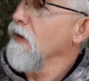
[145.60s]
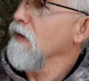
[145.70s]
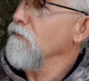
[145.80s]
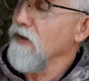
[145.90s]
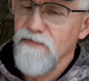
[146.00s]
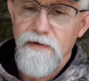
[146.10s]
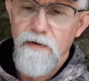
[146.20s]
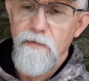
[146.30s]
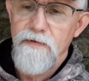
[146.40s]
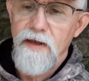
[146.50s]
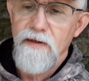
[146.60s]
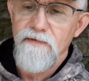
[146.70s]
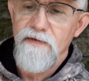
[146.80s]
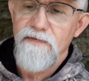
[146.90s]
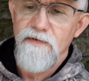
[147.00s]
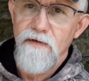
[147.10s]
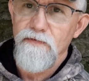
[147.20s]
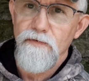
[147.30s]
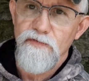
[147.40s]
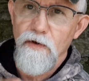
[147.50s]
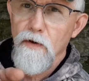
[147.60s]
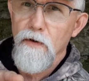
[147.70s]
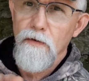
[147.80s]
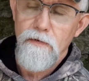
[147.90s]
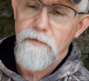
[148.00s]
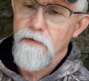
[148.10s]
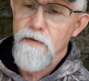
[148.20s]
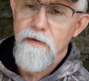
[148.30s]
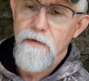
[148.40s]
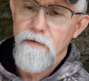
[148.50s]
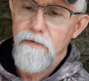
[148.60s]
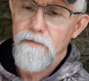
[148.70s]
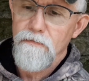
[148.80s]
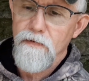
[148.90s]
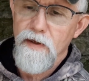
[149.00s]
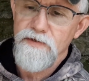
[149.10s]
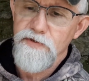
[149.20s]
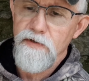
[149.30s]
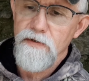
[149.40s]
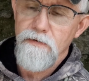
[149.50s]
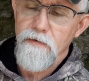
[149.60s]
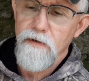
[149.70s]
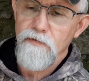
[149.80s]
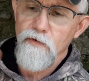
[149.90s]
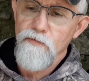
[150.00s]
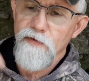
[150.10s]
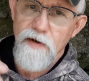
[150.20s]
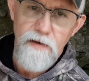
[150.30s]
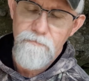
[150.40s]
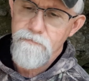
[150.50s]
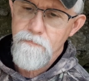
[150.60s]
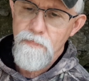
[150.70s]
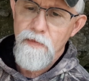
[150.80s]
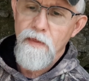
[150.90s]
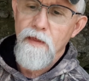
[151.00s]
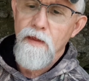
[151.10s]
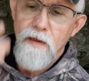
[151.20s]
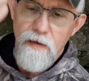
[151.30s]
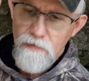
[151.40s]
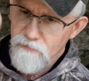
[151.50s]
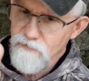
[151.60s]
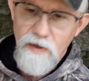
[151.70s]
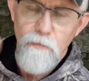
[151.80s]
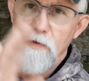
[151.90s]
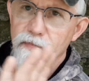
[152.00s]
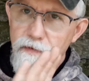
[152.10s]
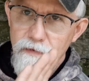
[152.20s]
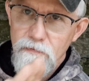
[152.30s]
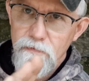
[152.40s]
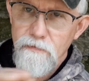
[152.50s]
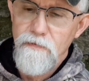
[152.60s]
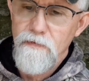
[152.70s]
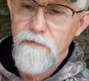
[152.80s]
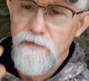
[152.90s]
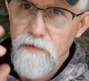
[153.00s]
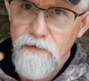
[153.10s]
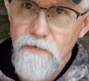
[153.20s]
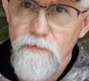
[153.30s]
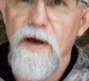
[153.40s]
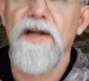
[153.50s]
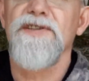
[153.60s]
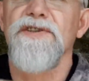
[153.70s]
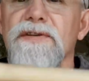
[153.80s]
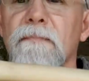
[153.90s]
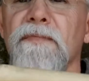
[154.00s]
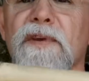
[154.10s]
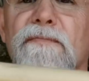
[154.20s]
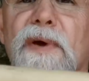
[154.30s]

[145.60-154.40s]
And basically what that consists of, you saw or, or cut you a, a groove in it, and the same with the, the two notches, Just